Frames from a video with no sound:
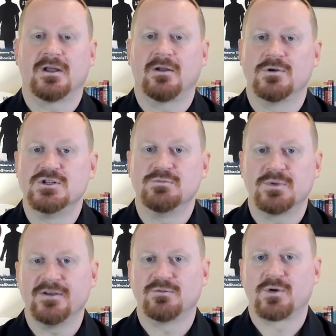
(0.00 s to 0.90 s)
And would you
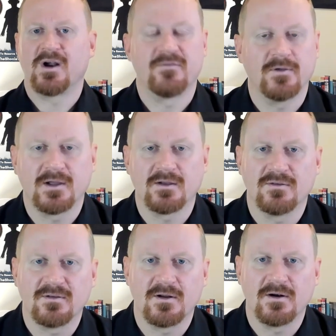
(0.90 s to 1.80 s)
please prayerfully
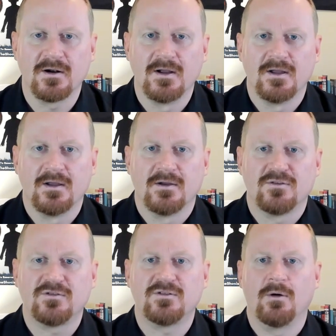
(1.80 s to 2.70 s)
consider
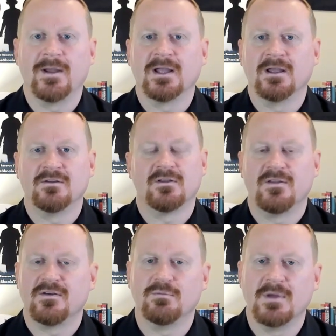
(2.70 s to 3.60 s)
sowing into
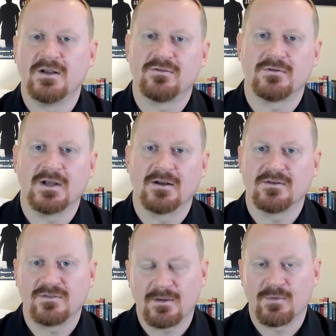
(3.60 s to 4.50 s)
this ministry on
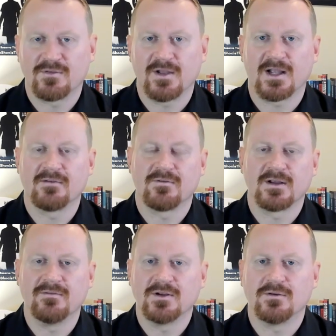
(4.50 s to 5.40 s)
December 2nd for
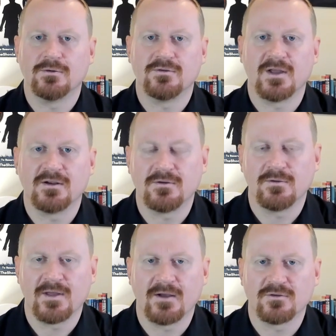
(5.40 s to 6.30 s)
Giving Tuesday
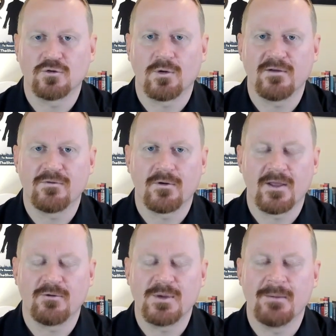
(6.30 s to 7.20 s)
2024?
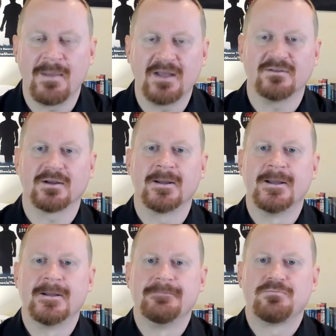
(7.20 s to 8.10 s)
That would be amazing.
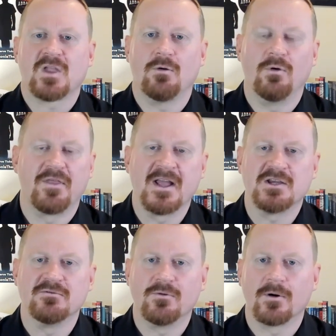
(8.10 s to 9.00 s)
And we'll
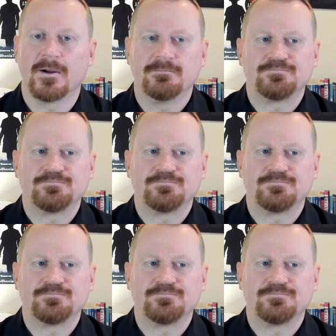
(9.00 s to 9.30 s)
thank you for it.